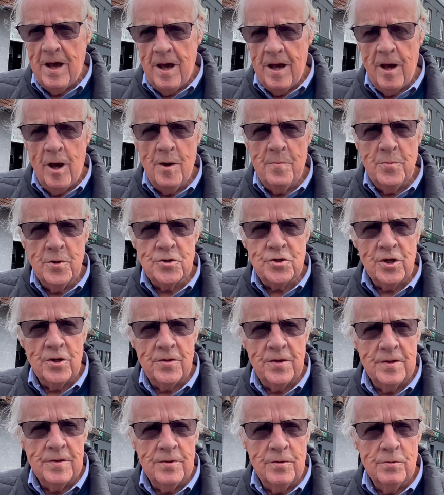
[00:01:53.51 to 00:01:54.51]
how much are
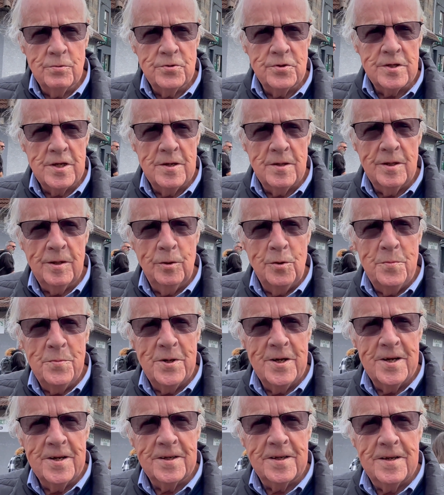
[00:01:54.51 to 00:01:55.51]
those
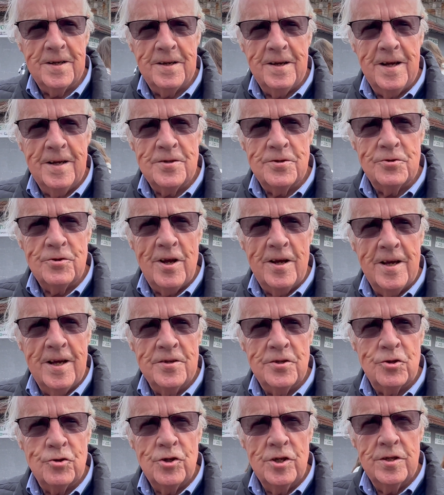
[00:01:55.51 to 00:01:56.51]
Luminarc
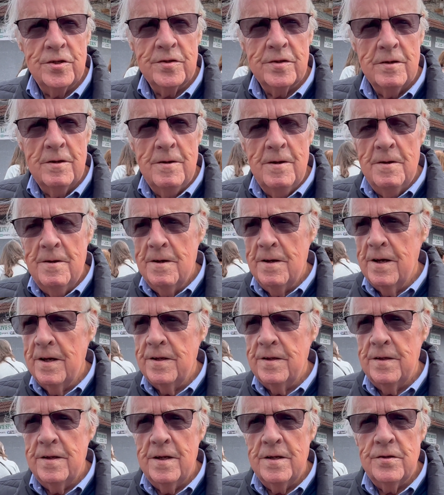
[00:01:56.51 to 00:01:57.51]
ashtrays?
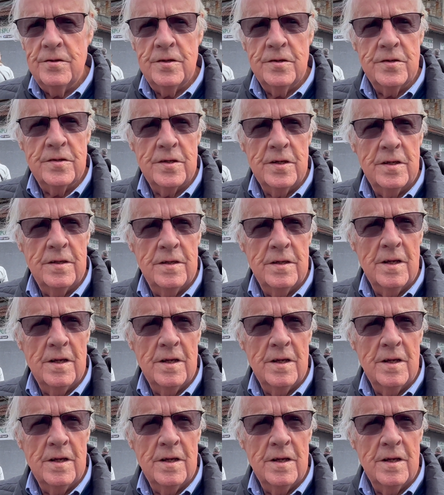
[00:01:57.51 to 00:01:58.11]
And she said,